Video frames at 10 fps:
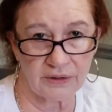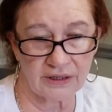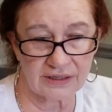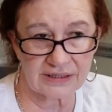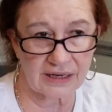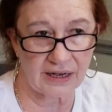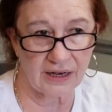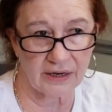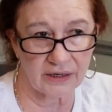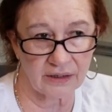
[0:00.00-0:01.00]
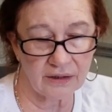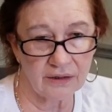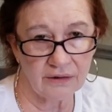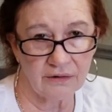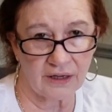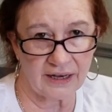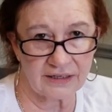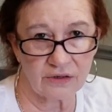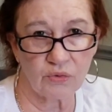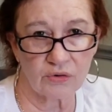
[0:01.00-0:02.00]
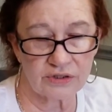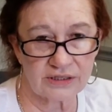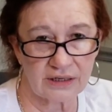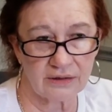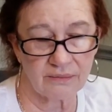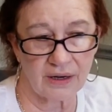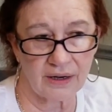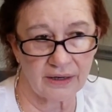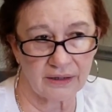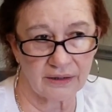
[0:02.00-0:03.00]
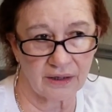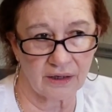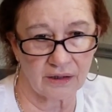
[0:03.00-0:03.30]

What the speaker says: because I did what was in my